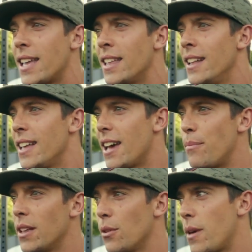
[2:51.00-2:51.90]
and
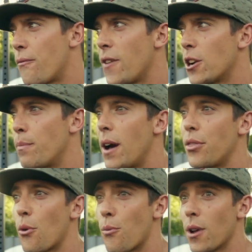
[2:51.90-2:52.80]
be a little bit fitter, but
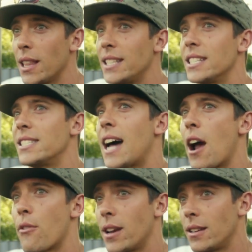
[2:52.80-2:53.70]
they're really
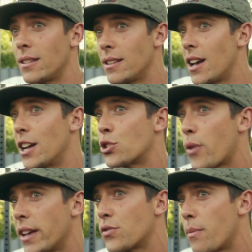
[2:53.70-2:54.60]
desiring a
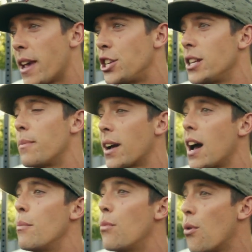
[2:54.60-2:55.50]
transformation to
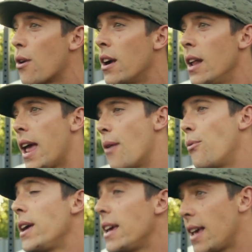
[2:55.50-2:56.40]
become more, and
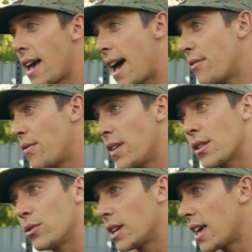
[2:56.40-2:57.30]
we have the
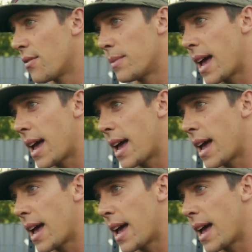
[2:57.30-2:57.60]
vehicle to give them